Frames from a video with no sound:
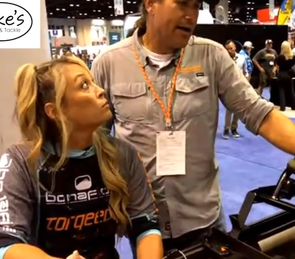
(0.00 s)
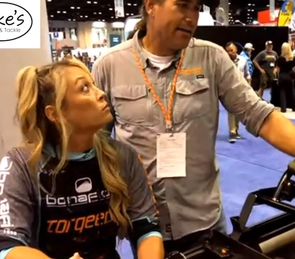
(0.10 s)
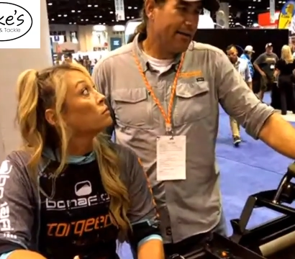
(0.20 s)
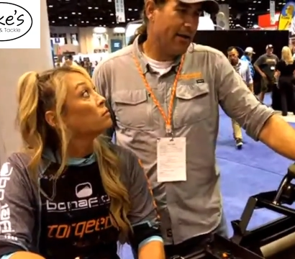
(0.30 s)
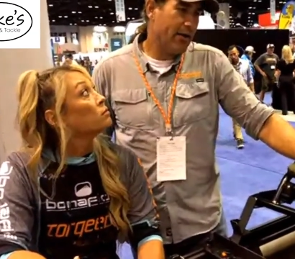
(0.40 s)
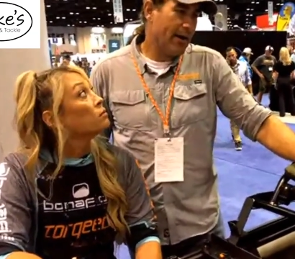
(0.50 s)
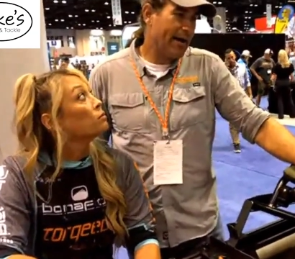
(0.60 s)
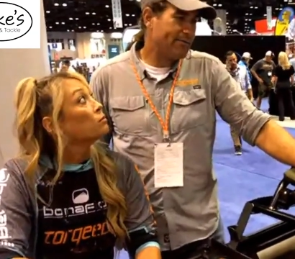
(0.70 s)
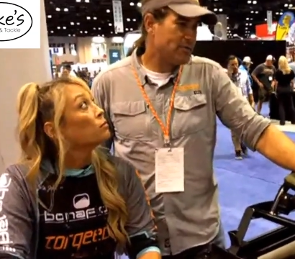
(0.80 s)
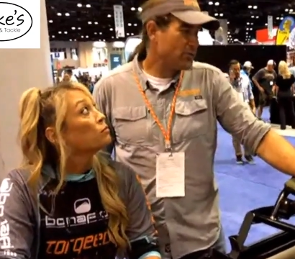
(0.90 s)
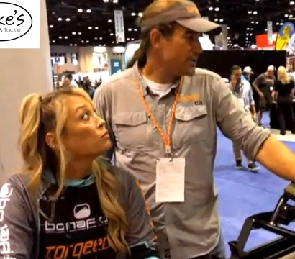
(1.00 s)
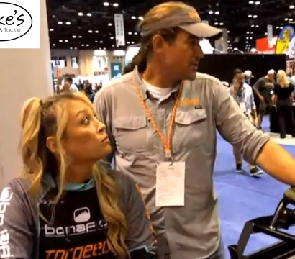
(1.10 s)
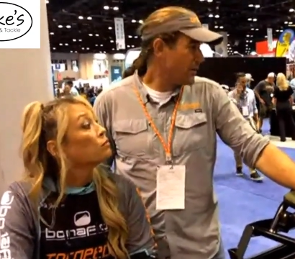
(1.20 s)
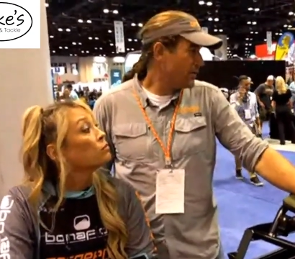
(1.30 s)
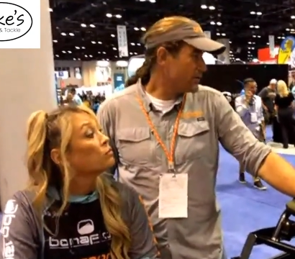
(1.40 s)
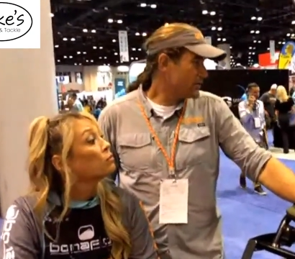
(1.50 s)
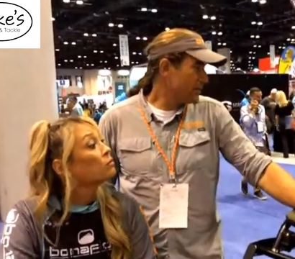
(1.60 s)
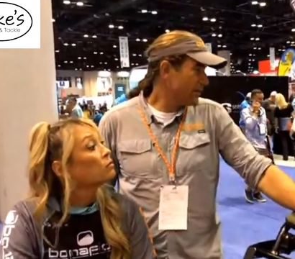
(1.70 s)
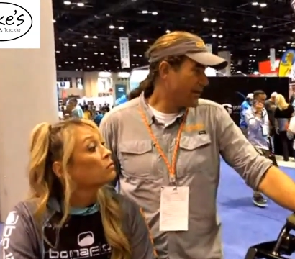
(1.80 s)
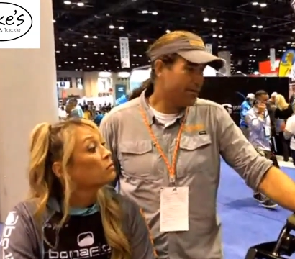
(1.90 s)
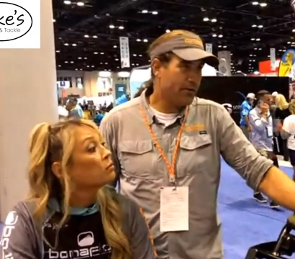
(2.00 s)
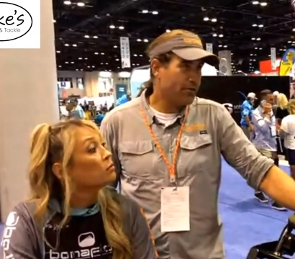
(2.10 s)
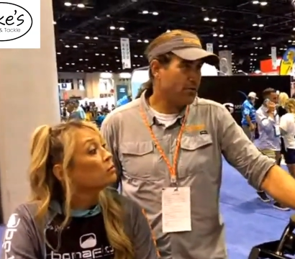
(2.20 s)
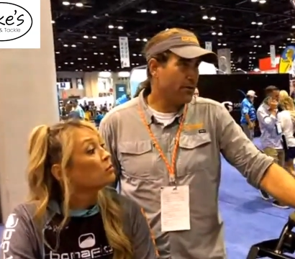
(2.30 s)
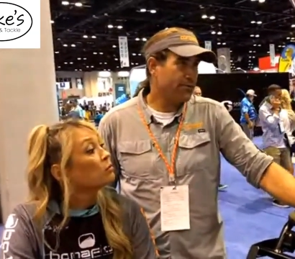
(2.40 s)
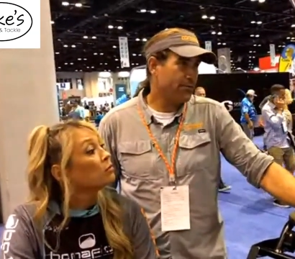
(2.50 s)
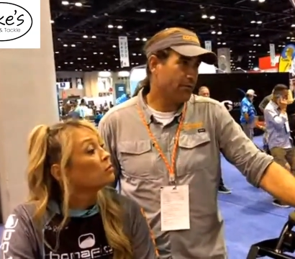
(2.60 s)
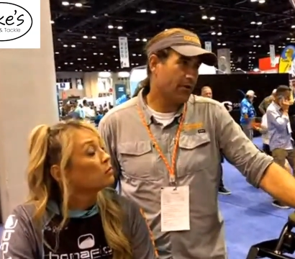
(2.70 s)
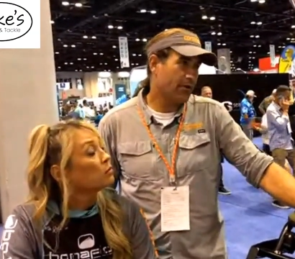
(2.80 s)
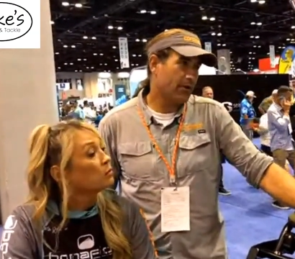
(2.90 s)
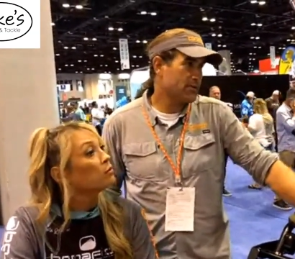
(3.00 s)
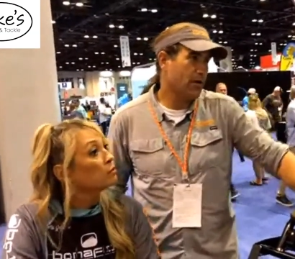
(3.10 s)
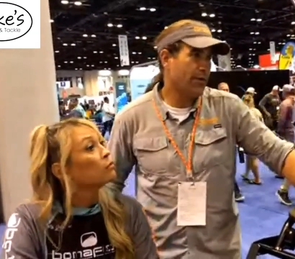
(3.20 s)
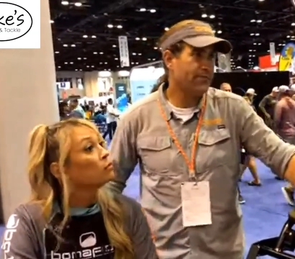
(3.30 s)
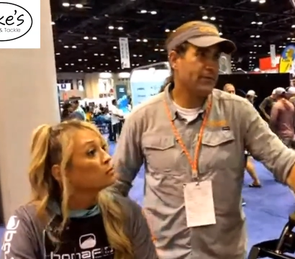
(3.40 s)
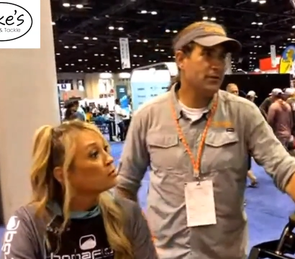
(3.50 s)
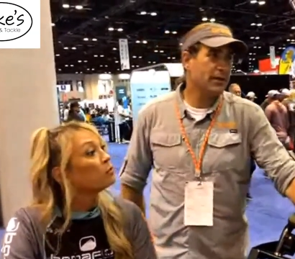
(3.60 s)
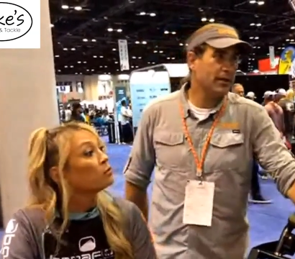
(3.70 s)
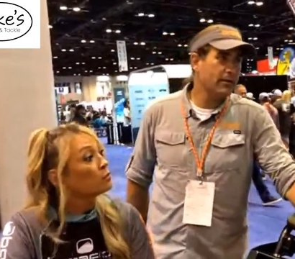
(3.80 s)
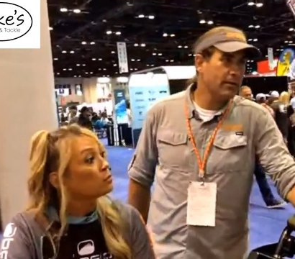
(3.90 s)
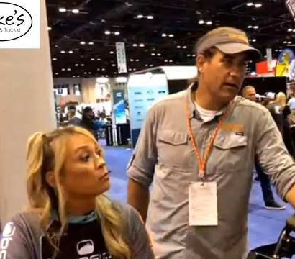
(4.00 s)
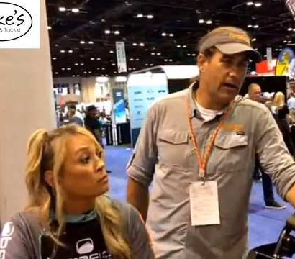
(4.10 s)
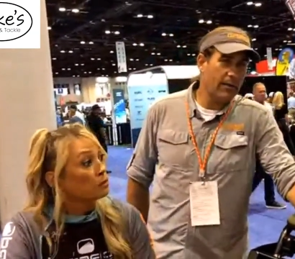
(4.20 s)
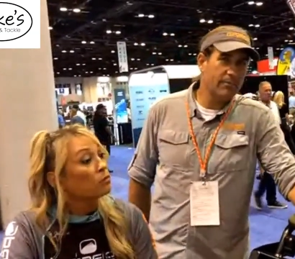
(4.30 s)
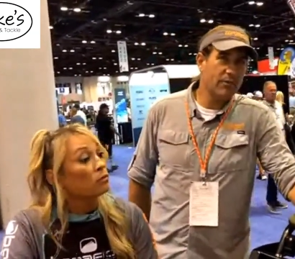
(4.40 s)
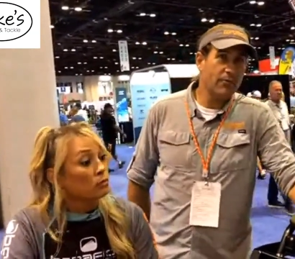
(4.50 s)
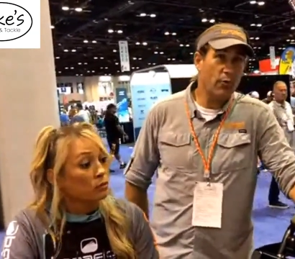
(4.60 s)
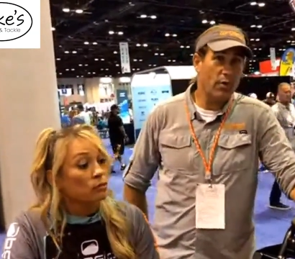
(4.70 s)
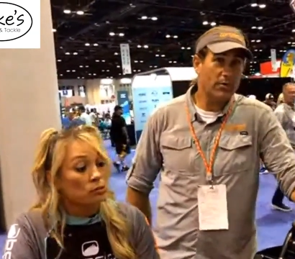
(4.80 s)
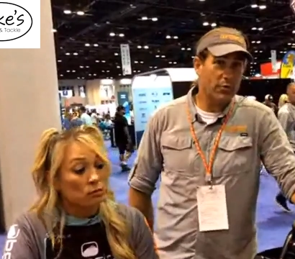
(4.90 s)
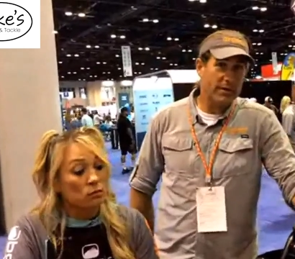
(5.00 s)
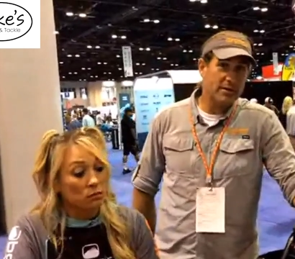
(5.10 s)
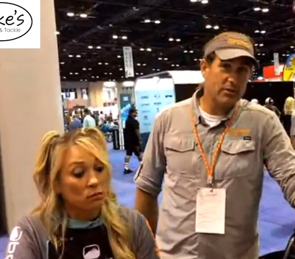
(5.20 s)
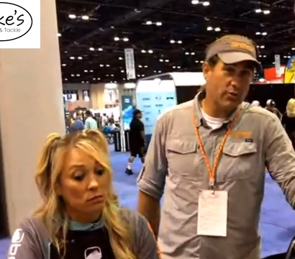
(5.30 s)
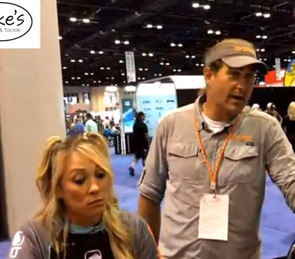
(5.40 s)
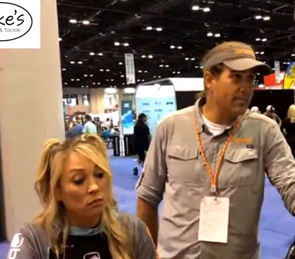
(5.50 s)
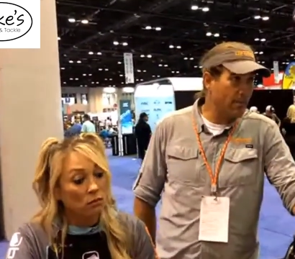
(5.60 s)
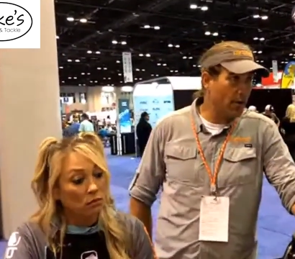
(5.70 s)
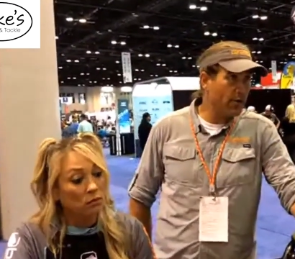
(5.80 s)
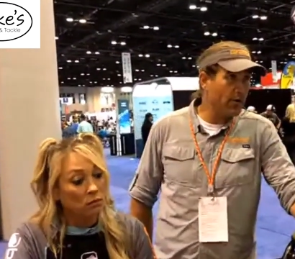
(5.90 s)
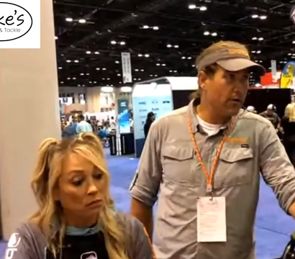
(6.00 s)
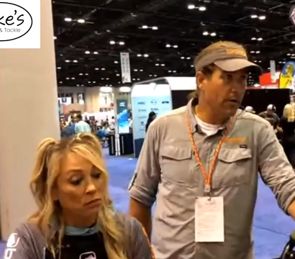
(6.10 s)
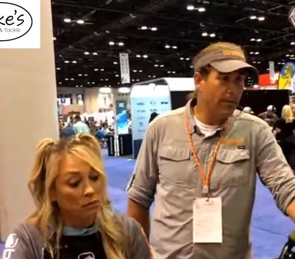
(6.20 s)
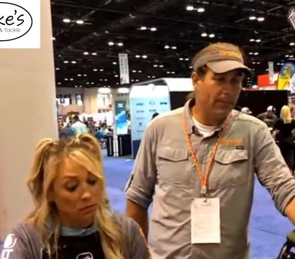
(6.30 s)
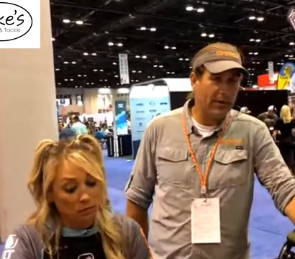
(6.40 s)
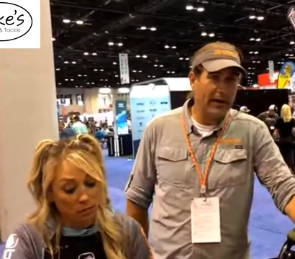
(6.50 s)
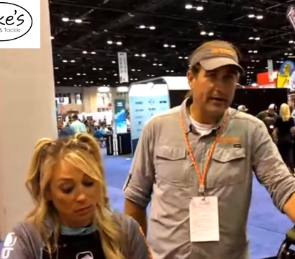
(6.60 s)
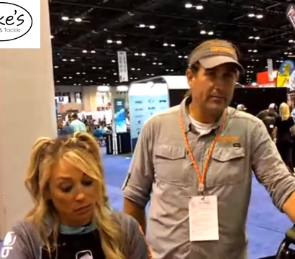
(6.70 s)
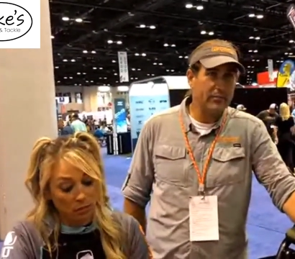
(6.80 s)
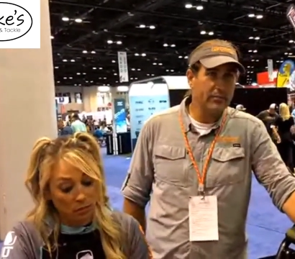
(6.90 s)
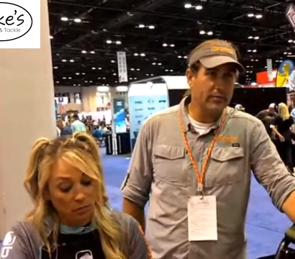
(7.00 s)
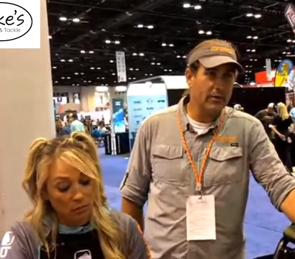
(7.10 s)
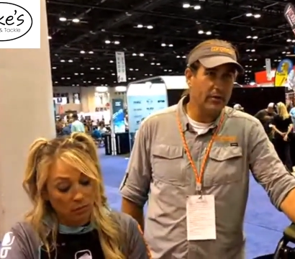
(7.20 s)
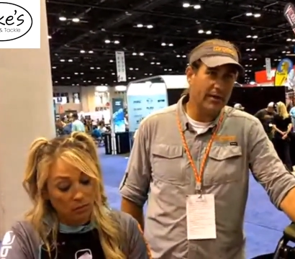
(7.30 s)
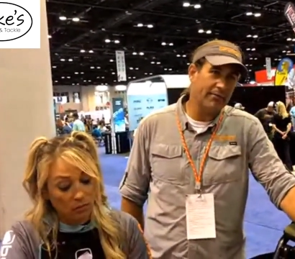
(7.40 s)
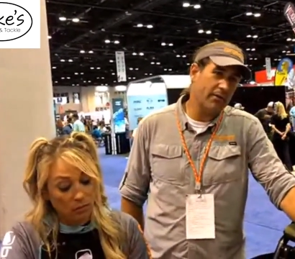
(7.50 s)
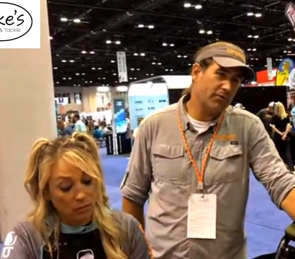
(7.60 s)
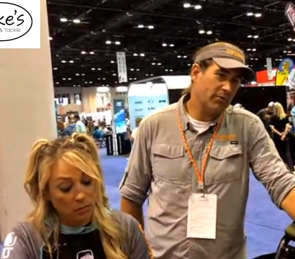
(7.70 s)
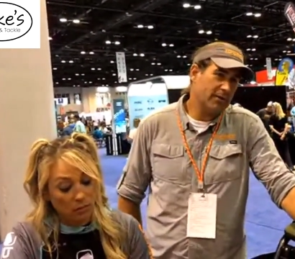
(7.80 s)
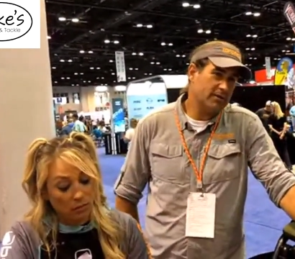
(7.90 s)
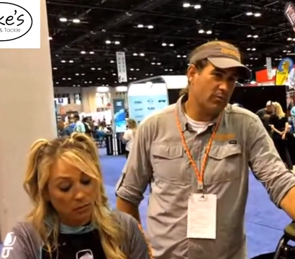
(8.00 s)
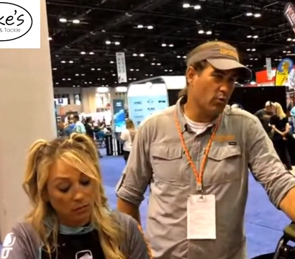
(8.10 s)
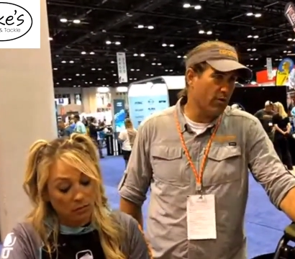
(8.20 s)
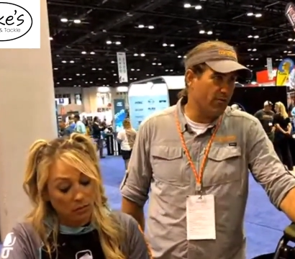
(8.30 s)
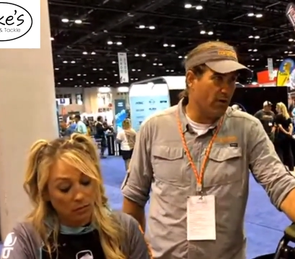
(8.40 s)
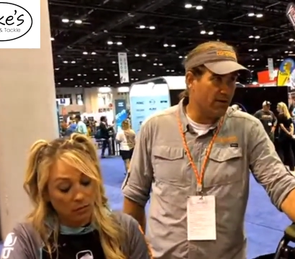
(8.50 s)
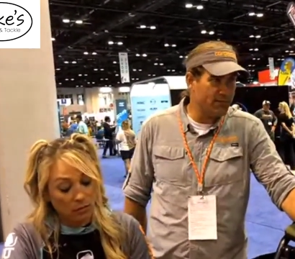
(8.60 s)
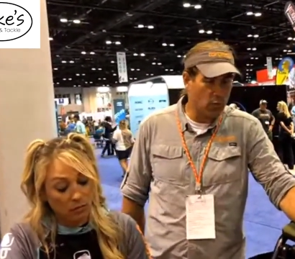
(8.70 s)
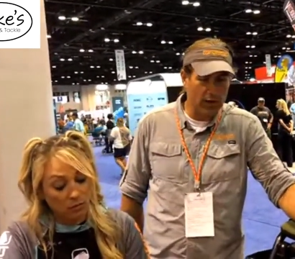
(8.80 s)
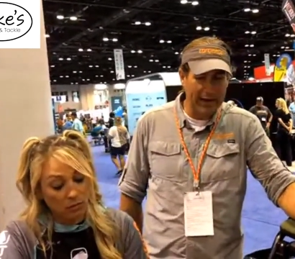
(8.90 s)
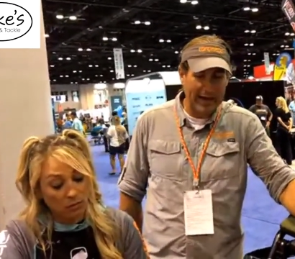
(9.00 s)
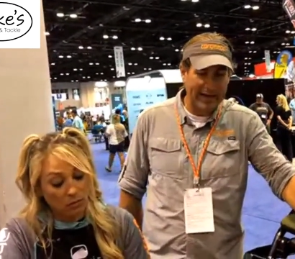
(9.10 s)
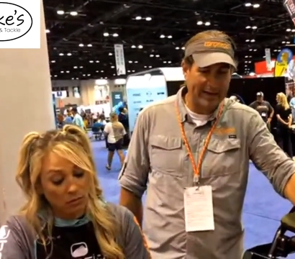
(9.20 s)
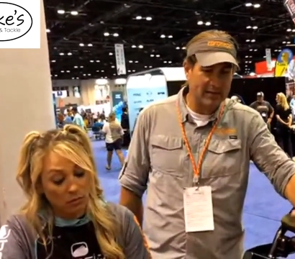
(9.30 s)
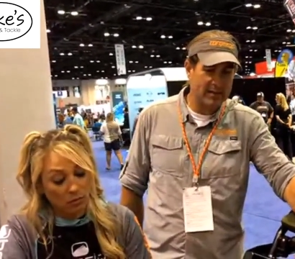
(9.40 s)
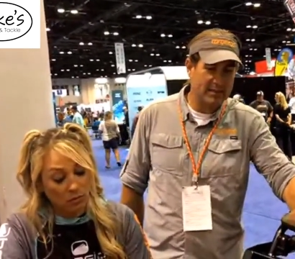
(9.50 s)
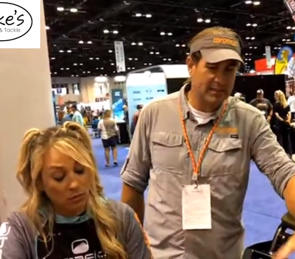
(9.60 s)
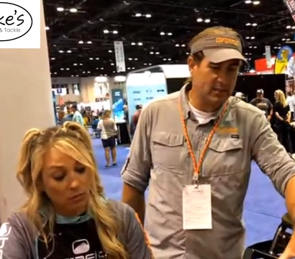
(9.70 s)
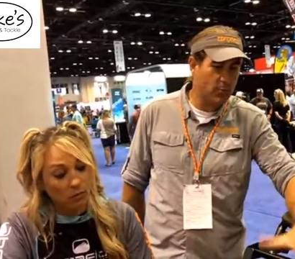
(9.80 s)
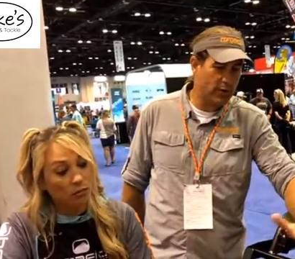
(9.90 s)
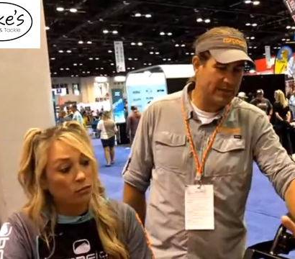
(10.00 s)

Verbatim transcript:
Speaker 1: You know, I've switched over to the eleven oh three for almost all my fishing. Um, the four oh three is a great motor, but the eleven oh three is the more evolved one. I get to six point